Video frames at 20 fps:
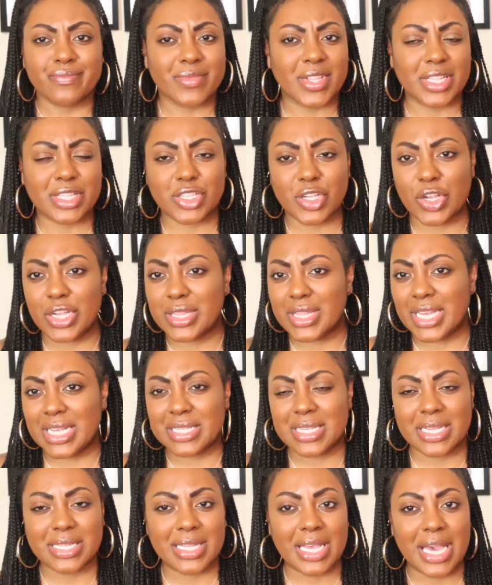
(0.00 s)
certain things
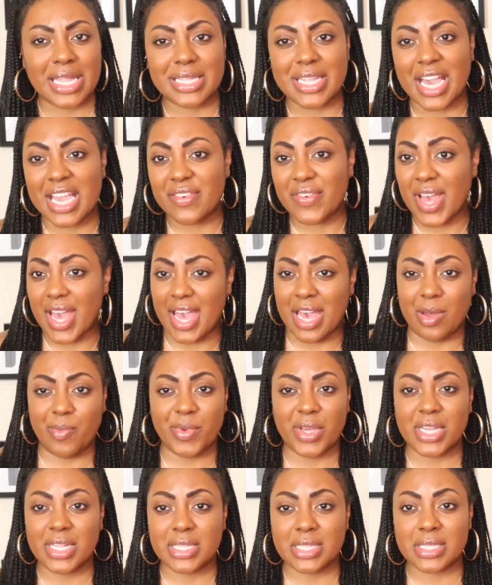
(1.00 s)
like that, life
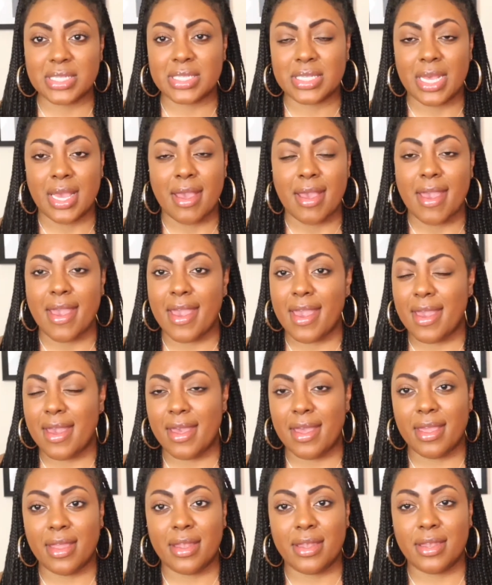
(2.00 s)
happens,
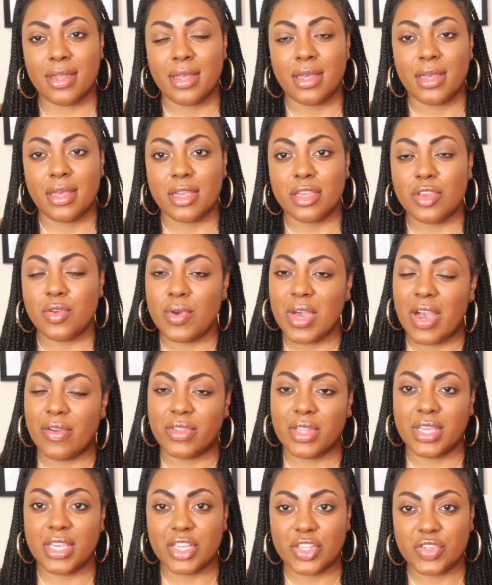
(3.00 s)
and you have
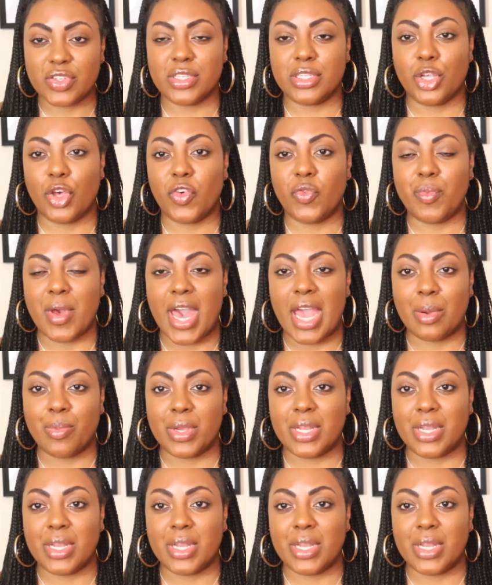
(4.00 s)
to get yourself back.